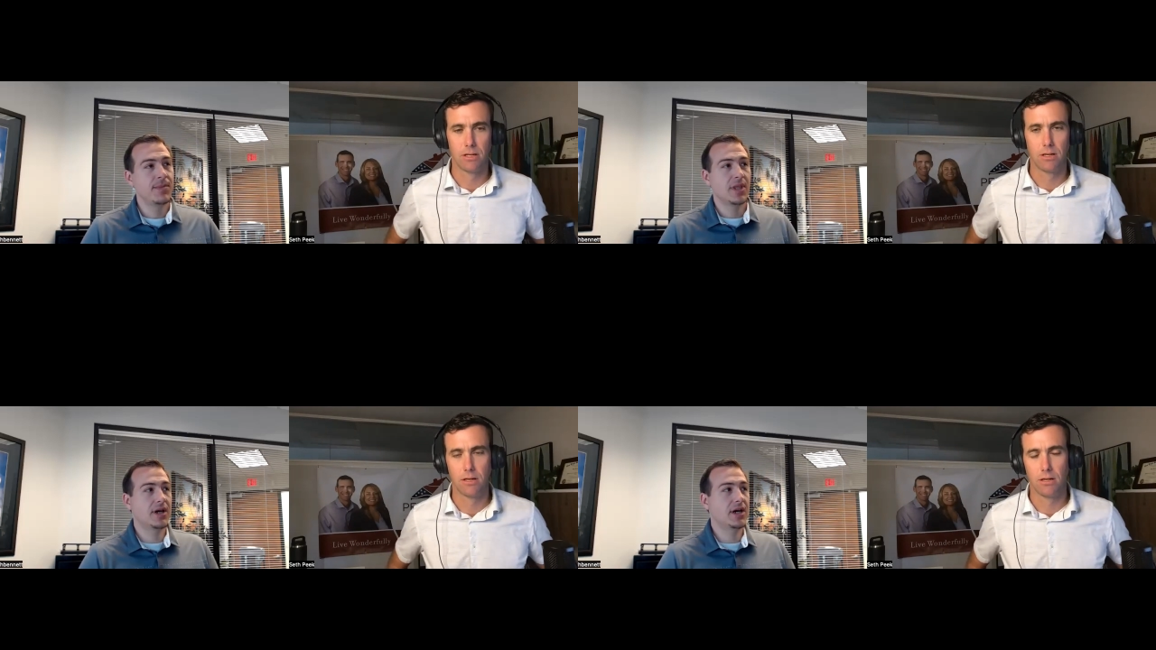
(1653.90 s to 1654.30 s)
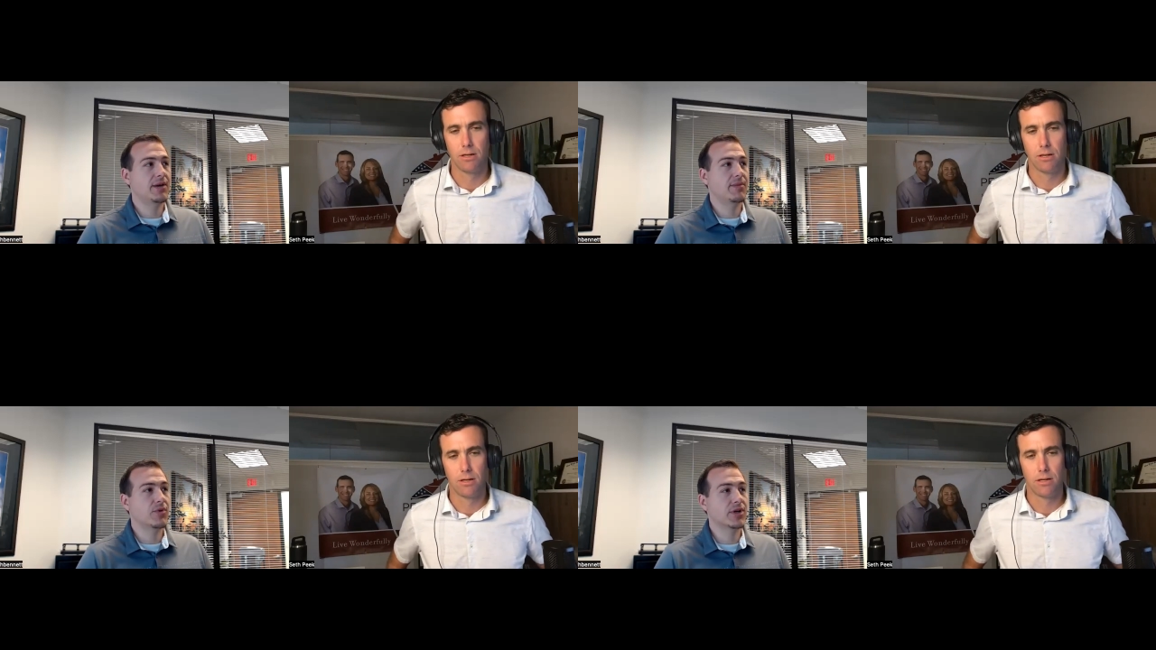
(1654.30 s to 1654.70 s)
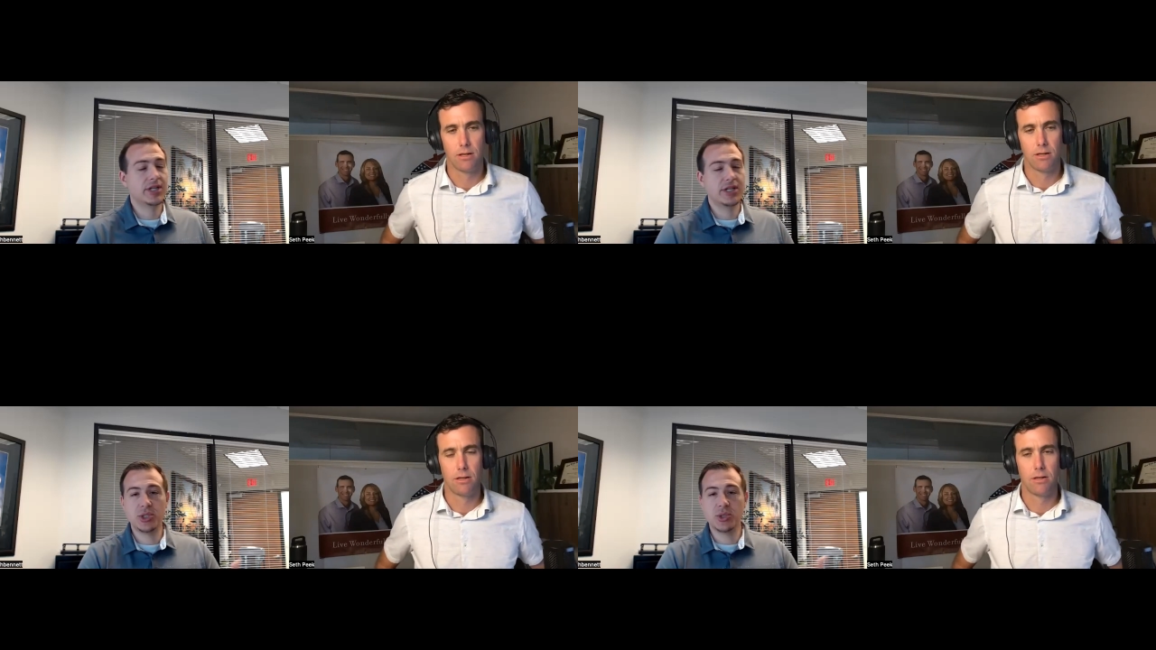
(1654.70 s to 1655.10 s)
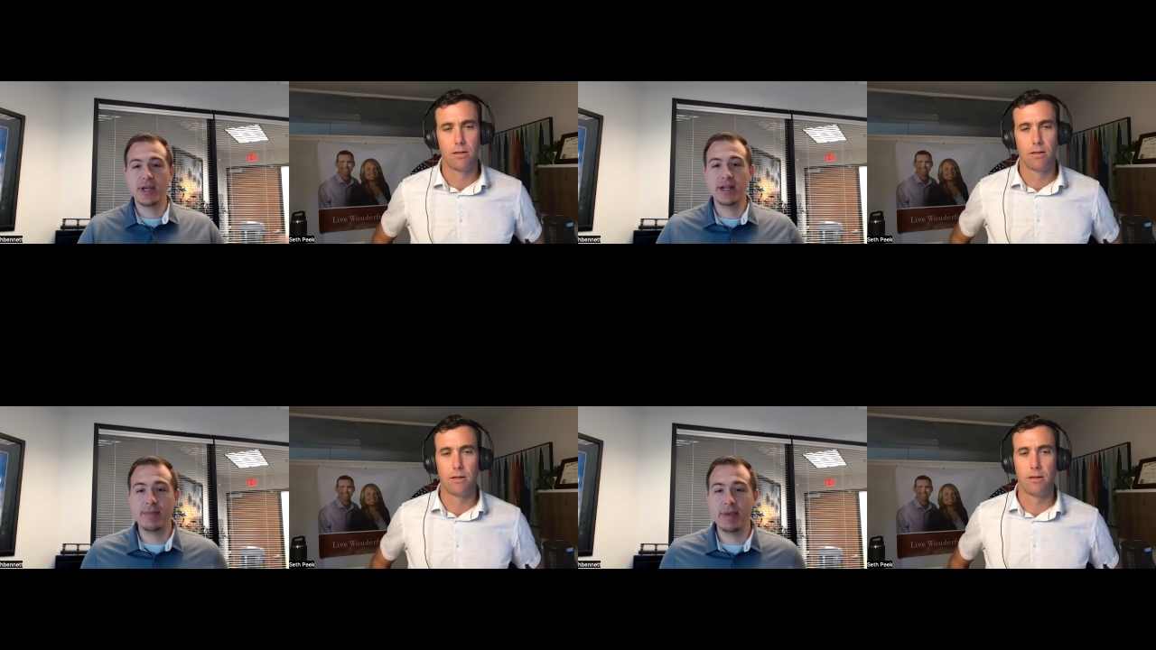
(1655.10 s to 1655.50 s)
Speaker 1: Mm. Um, we're going to enjoy
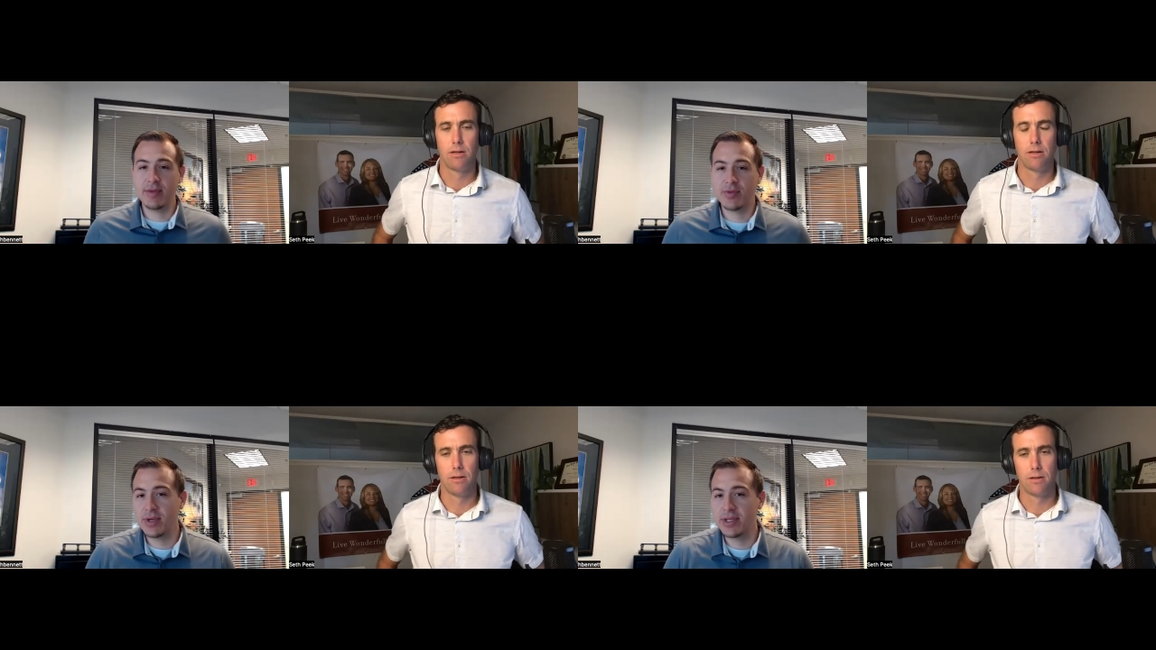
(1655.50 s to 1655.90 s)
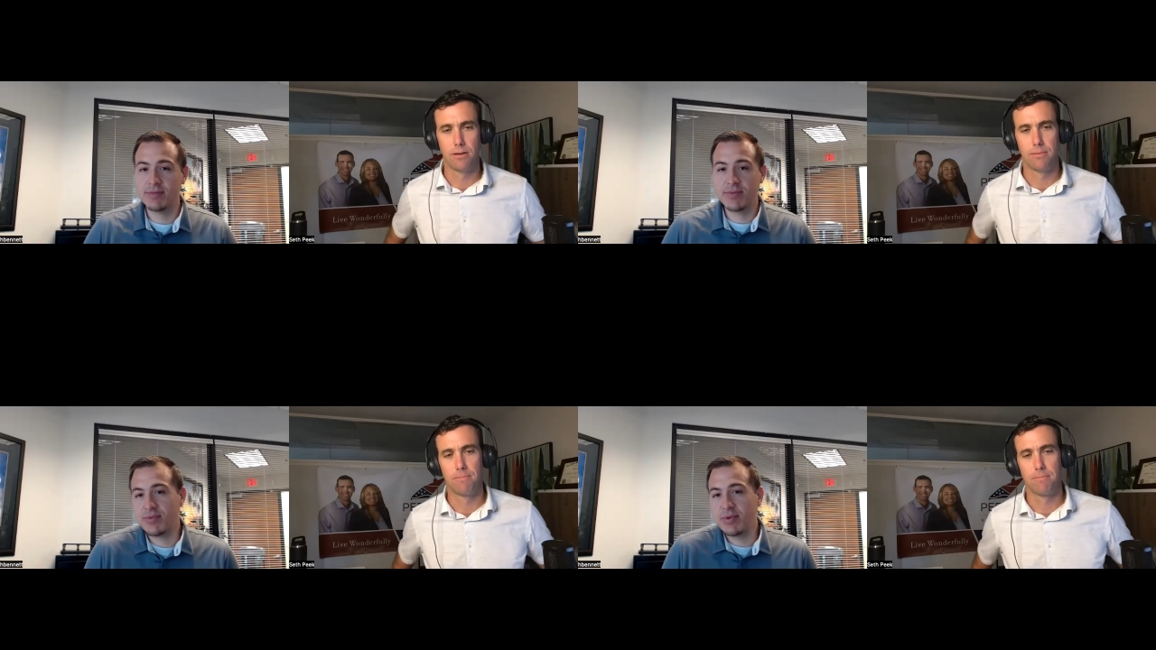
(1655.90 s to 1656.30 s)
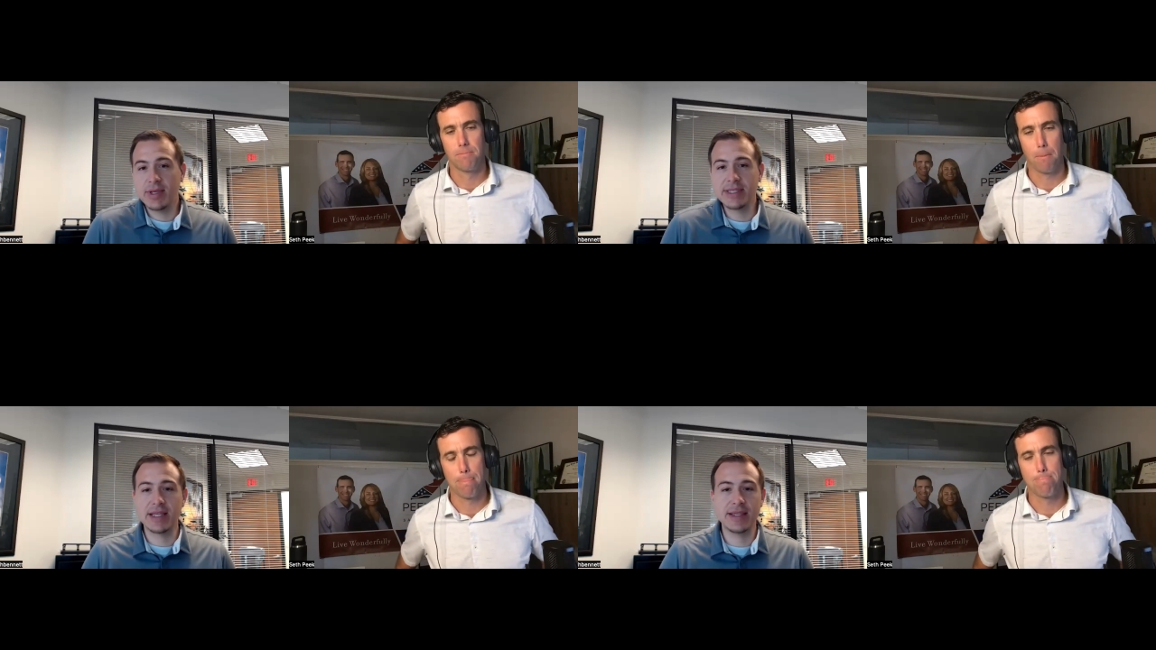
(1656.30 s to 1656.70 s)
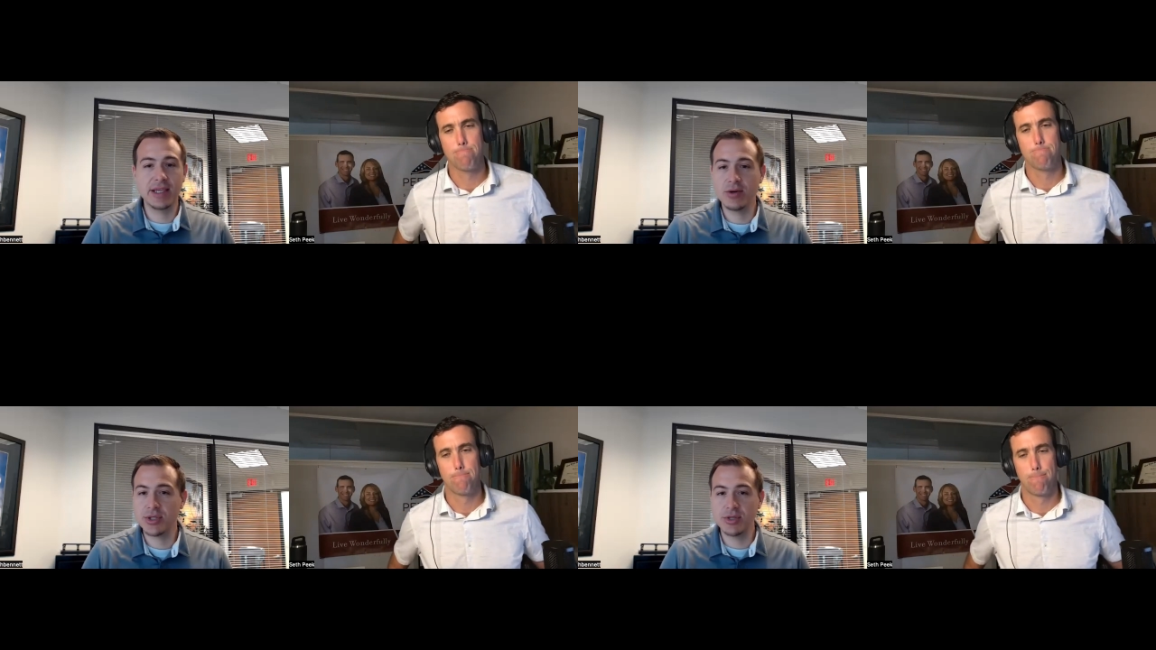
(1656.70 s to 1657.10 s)
it maybe three three months out of the
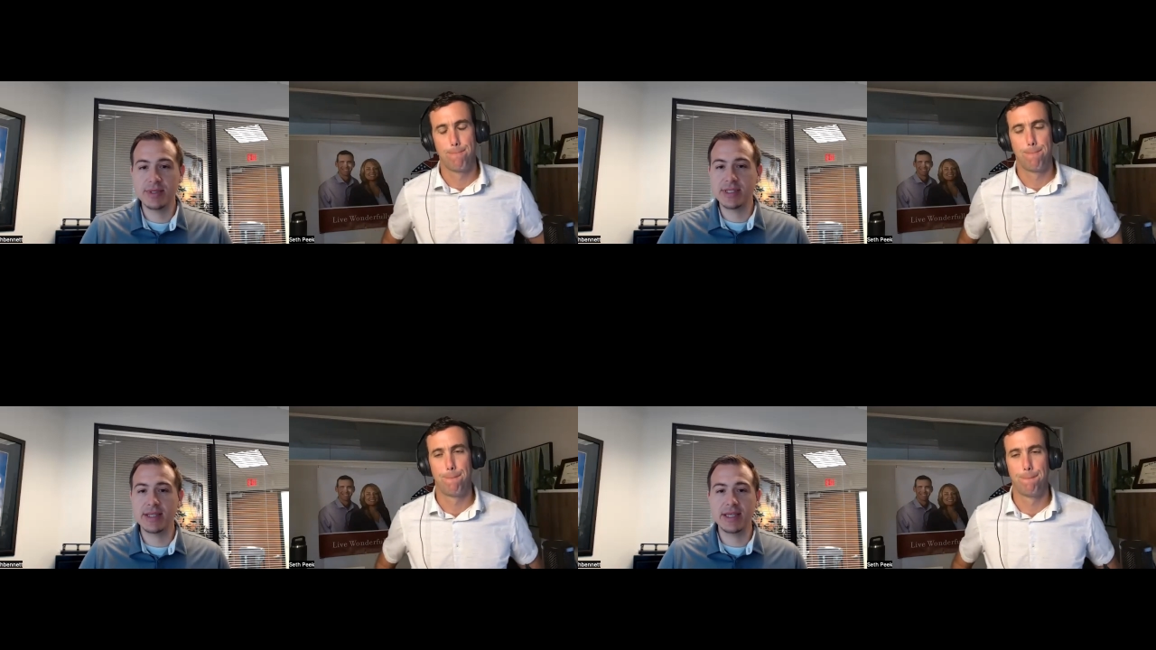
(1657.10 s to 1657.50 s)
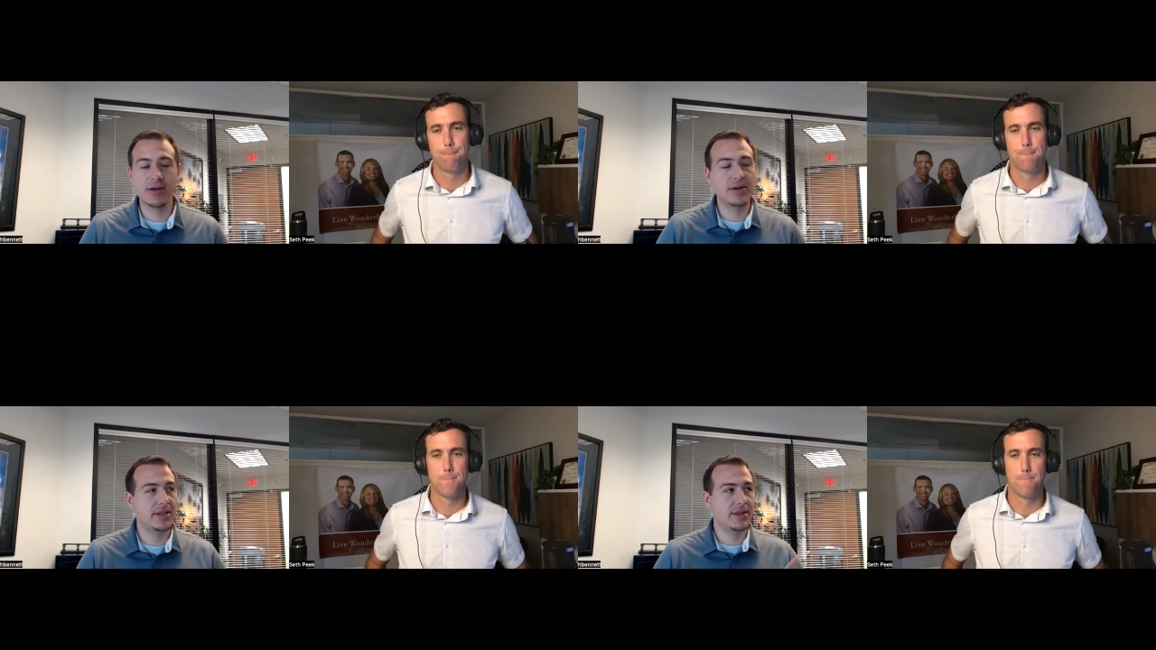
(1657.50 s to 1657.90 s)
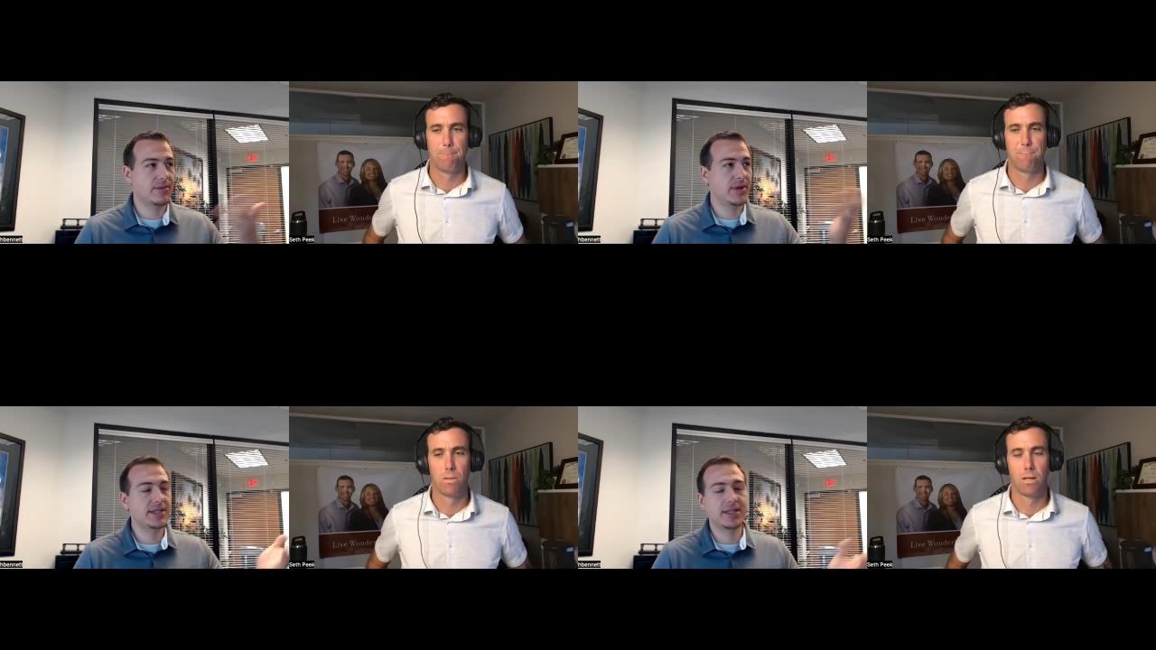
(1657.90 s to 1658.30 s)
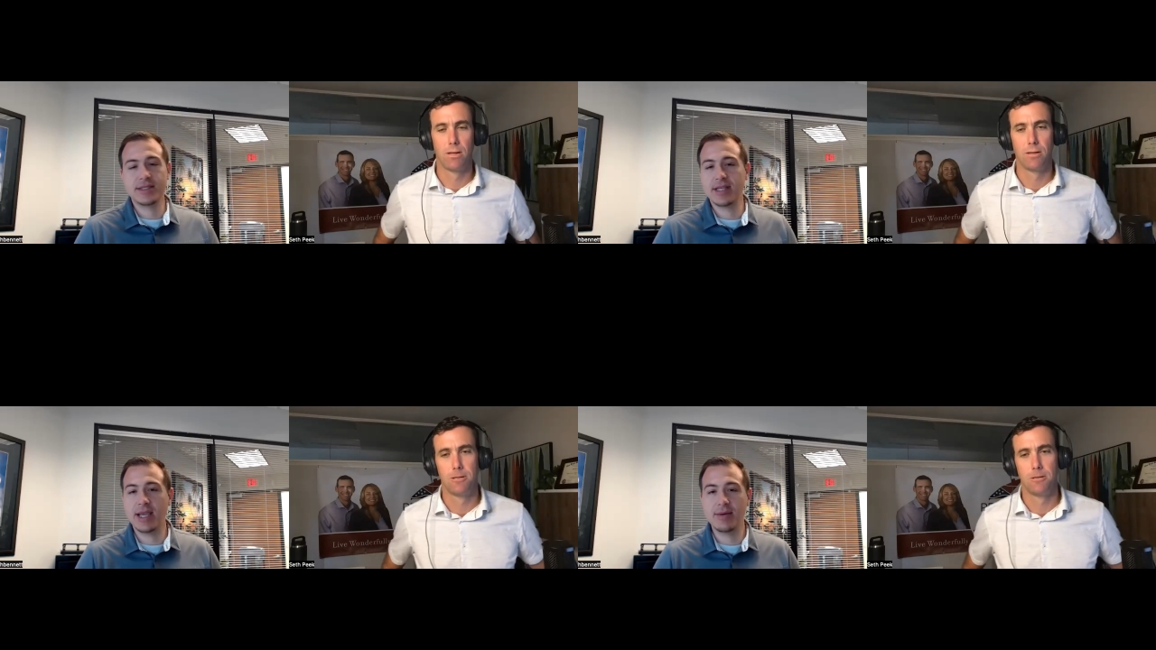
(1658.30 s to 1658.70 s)
year, two months out of the year, and then the rest of the
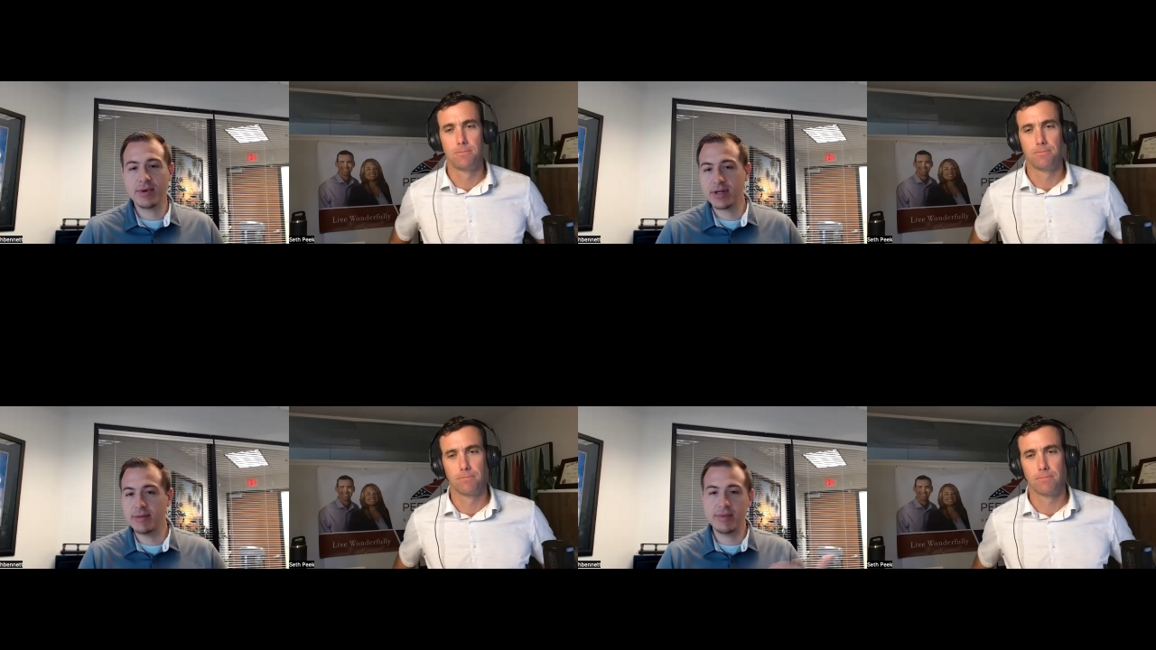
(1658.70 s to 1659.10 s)
time we're gonna,